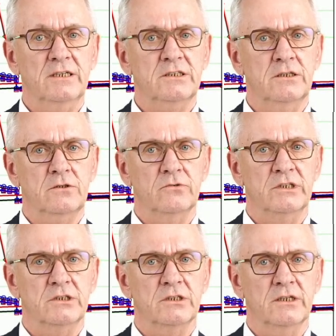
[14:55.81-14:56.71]
That's a
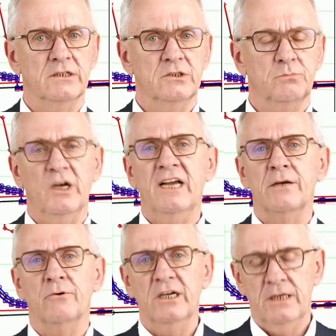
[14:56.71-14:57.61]
coincidence. But
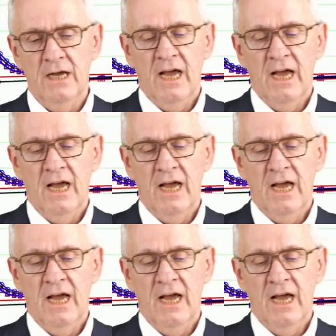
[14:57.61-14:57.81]
anyway,